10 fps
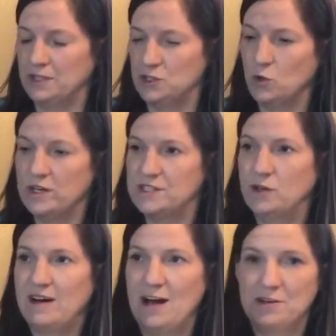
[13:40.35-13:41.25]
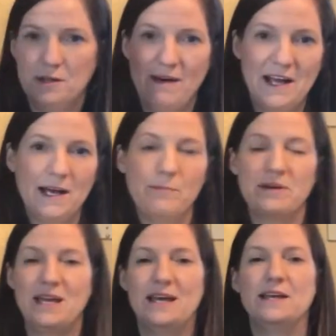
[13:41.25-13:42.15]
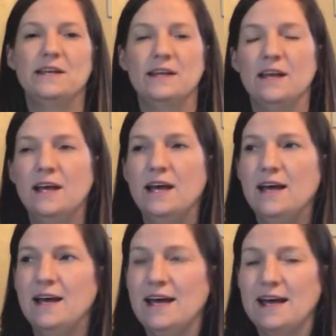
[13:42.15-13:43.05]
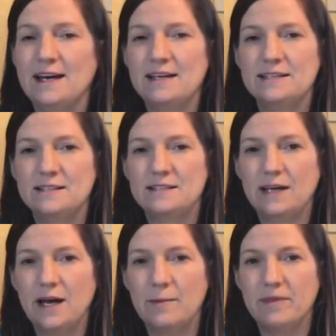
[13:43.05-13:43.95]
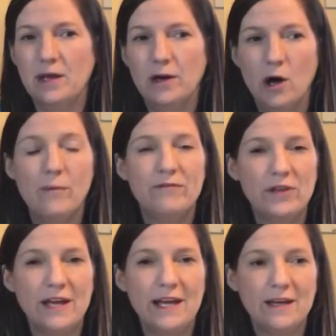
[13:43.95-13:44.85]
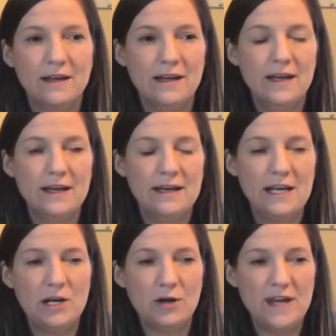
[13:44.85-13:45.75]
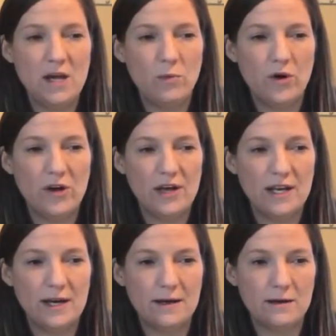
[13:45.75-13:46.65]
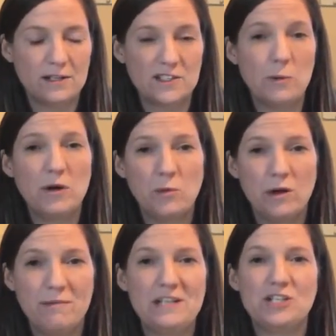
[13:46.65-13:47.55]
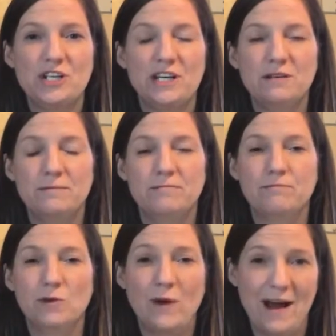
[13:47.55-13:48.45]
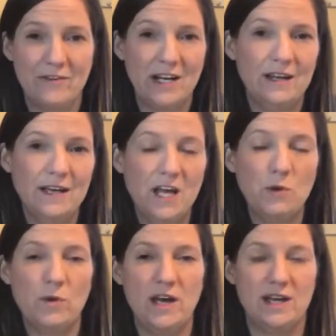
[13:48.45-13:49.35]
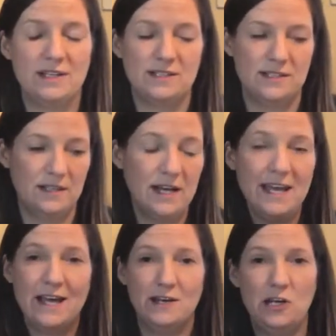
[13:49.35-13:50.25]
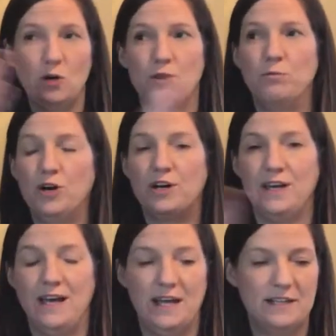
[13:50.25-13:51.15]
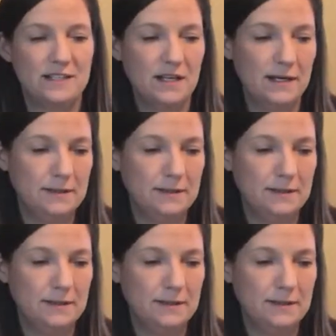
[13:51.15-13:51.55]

towards the ground and then back up again? And hopefully, they would, or someone would mention gravity. And again, the book and